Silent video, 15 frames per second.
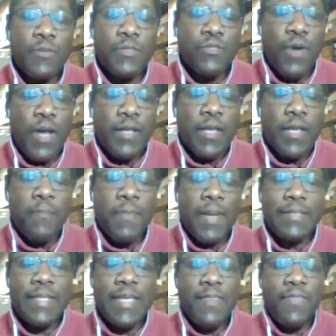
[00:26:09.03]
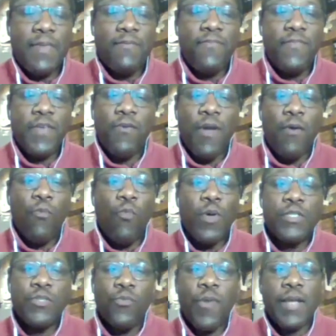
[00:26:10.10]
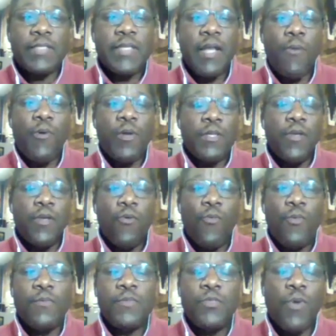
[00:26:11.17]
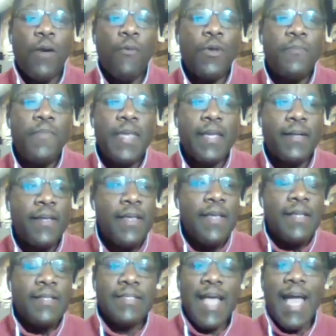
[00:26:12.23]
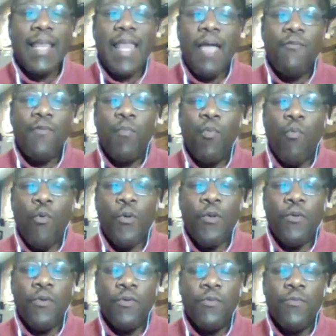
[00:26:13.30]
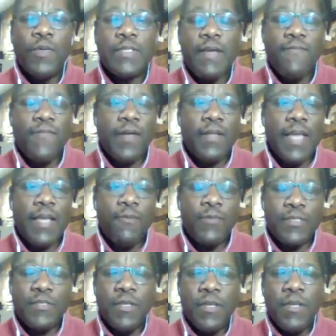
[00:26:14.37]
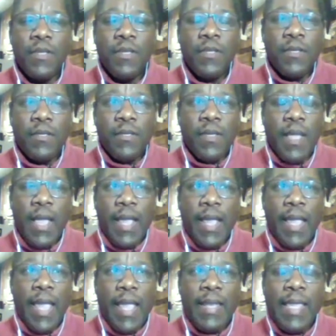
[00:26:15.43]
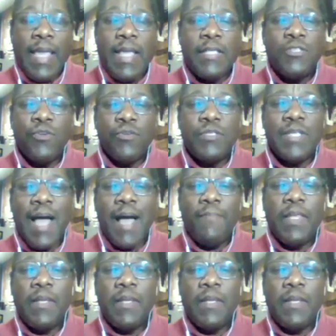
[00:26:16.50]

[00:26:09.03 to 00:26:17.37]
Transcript: trying to cut my teeth and figure out what direction I wanted to go. Do I want to be a sideline reporter, which I felt like was an easier job than a